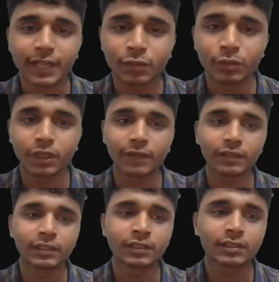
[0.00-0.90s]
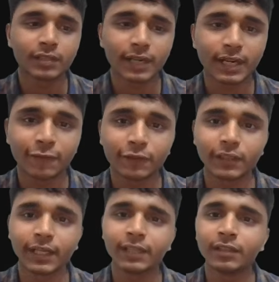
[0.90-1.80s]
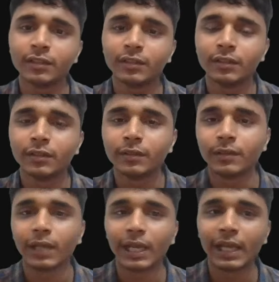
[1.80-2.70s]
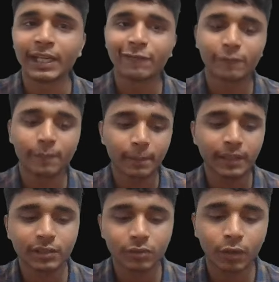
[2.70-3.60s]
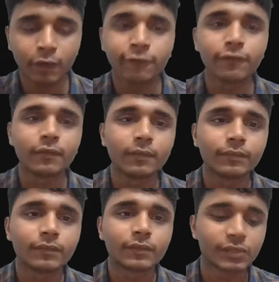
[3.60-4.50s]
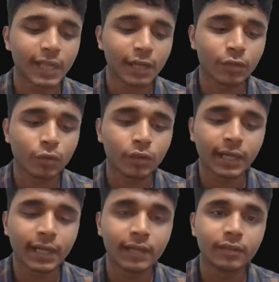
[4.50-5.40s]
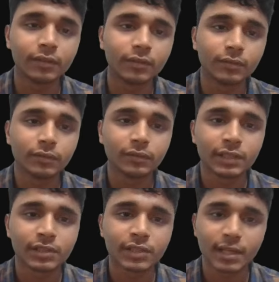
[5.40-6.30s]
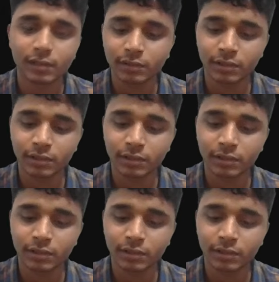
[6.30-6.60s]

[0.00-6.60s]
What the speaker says: I should cover this, and after that, like it will be a mix of chair code and this channel,